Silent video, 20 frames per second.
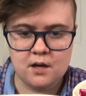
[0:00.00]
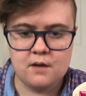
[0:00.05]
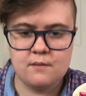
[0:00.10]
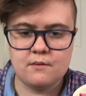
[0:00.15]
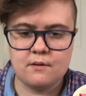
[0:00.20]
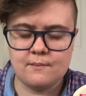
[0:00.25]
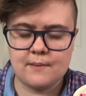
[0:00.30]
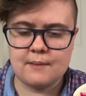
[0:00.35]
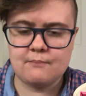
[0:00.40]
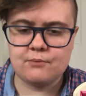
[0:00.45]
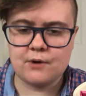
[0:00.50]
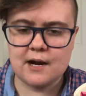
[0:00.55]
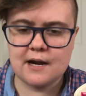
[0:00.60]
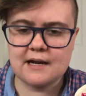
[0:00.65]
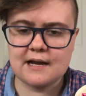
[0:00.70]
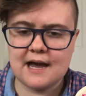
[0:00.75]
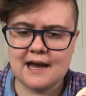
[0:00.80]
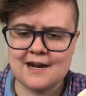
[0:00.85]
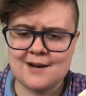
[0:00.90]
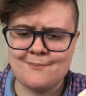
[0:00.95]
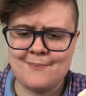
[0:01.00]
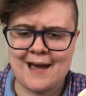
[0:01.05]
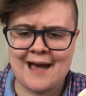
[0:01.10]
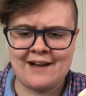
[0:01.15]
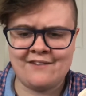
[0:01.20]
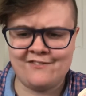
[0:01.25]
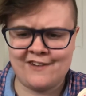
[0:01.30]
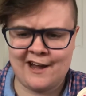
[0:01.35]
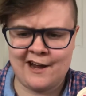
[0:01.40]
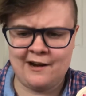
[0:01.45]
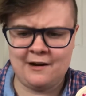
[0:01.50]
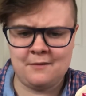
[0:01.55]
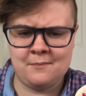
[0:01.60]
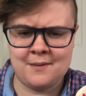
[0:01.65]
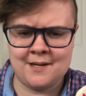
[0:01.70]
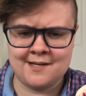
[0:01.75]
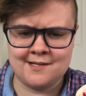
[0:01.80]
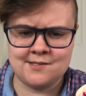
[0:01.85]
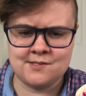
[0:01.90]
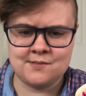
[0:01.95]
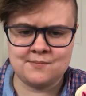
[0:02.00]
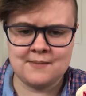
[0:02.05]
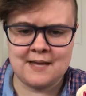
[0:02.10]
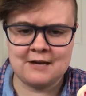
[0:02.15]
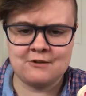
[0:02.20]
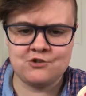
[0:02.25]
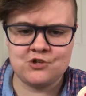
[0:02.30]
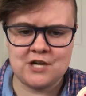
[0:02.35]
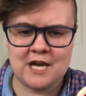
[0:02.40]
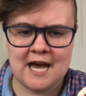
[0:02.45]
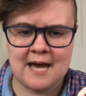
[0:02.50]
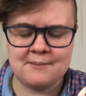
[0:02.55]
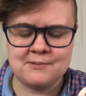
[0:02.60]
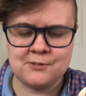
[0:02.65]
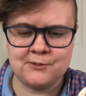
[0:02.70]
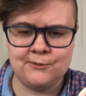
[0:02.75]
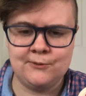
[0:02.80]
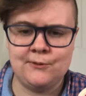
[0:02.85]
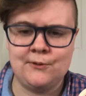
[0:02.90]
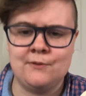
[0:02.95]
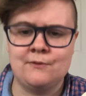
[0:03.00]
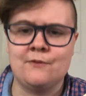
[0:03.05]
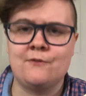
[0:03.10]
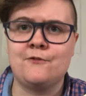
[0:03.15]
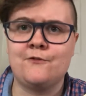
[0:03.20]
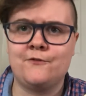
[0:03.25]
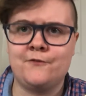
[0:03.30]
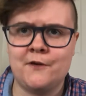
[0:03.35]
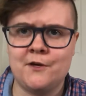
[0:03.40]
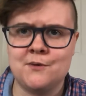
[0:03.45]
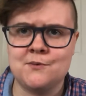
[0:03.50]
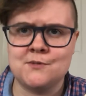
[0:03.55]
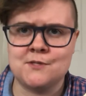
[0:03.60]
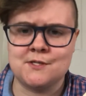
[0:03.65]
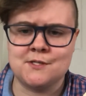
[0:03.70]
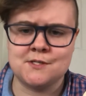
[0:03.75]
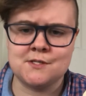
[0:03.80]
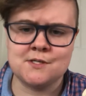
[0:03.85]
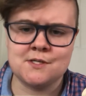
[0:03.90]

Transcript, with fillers: But my prank kind of backfired because now she absolutely refuses